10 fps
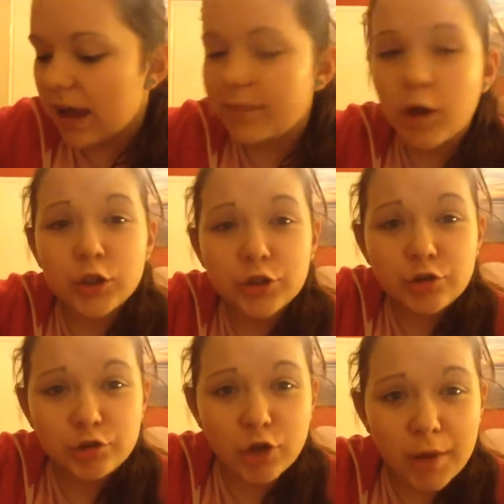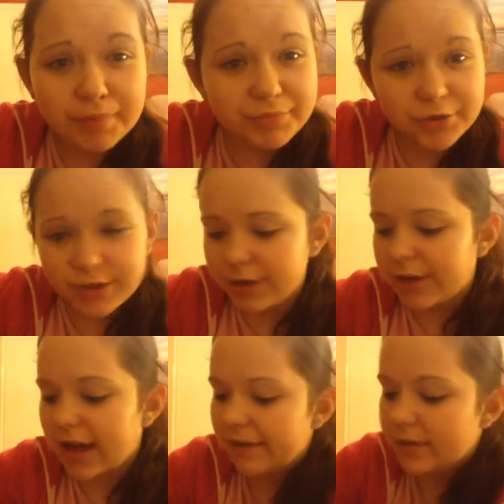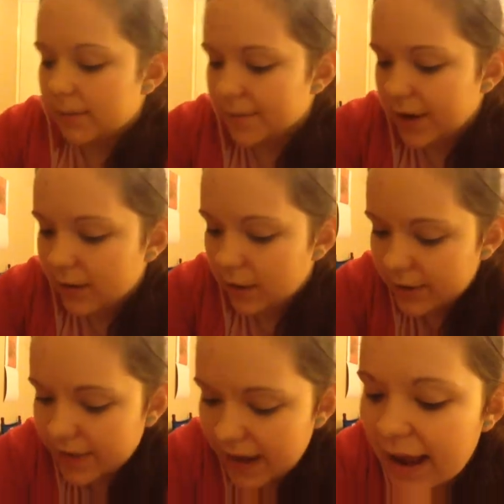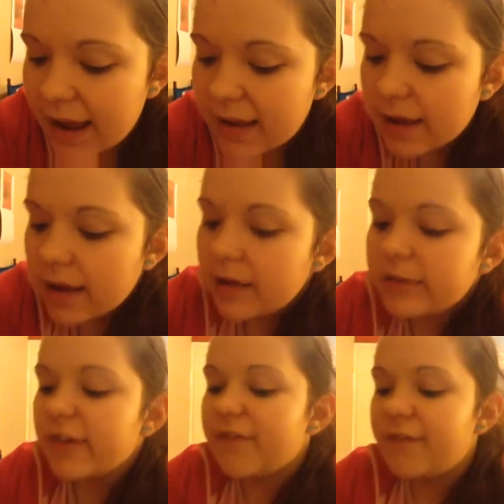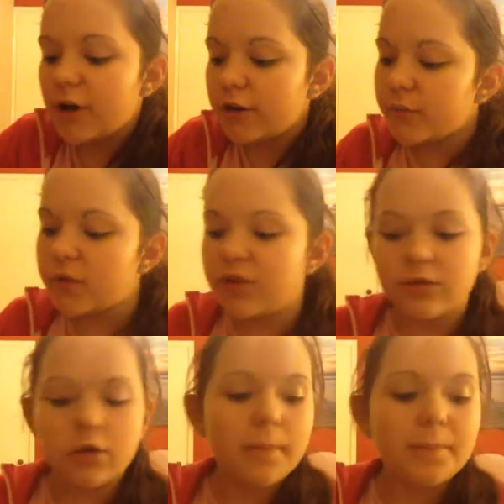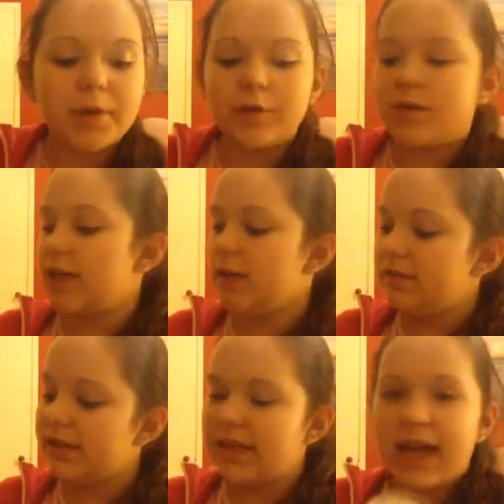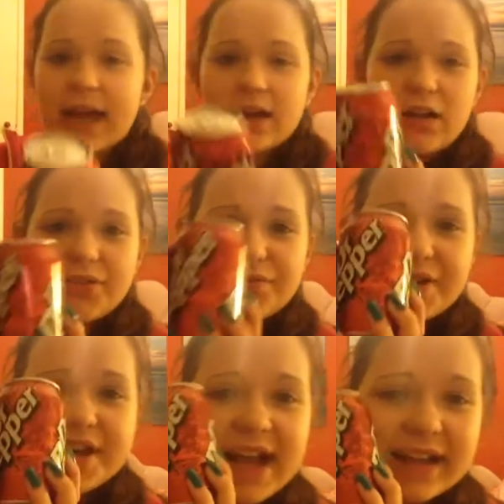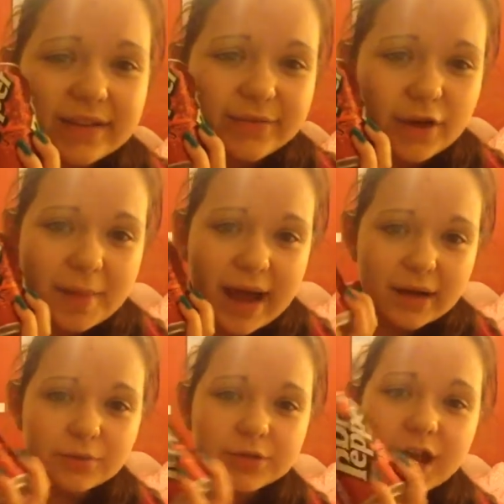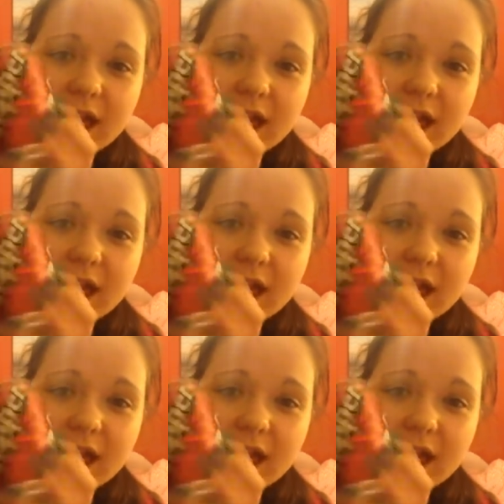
I'm not going to stop. I'm just going to carry on what I got in there. So first, which is non-beauty, obviously, I got three cans for a pound.